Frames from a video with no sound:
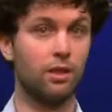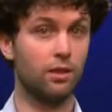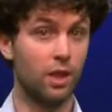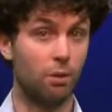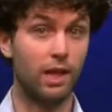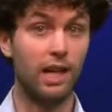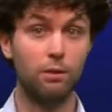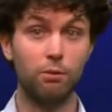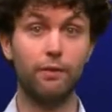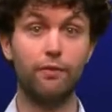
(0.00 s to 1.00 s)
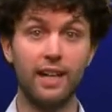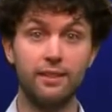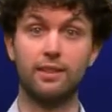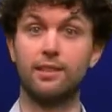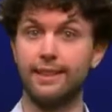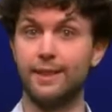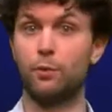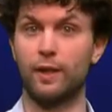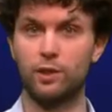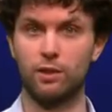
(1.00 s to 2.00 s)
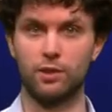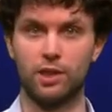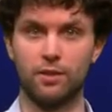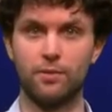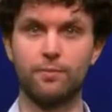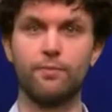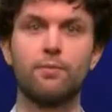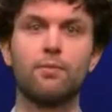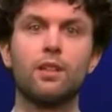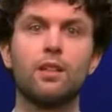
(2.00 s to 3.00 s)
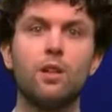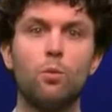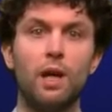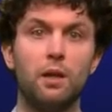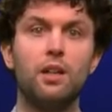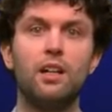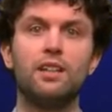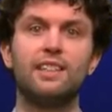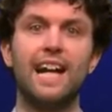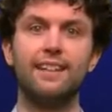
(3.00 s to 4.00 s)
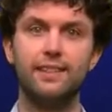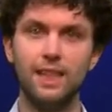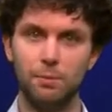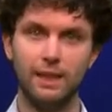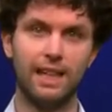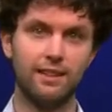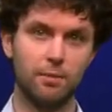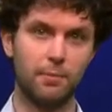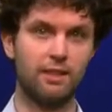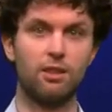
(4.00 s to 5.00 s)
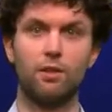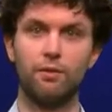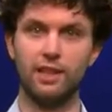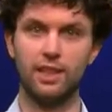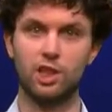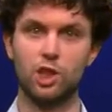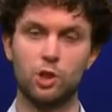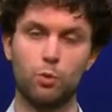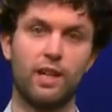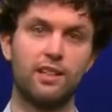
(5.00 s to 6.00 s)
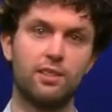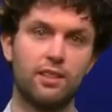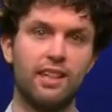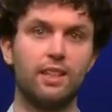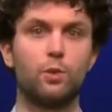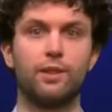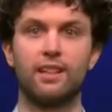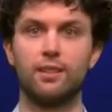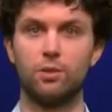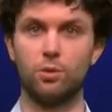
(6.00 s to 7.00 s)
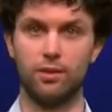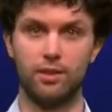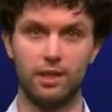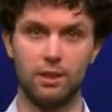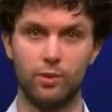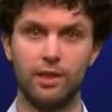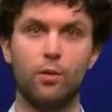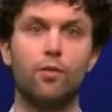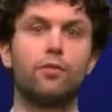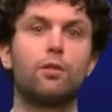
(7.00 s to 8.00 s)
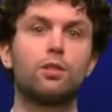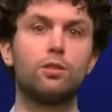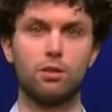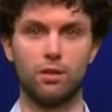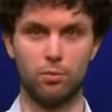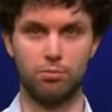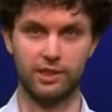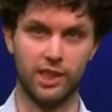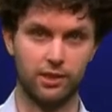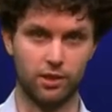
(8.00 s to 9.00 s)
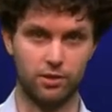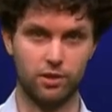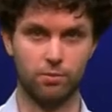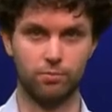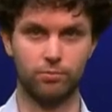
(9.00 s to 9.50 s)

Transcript: So, how do we find this least square solution? Well, the idea behind the method of least squares is connected to the theory of orthogonal projections.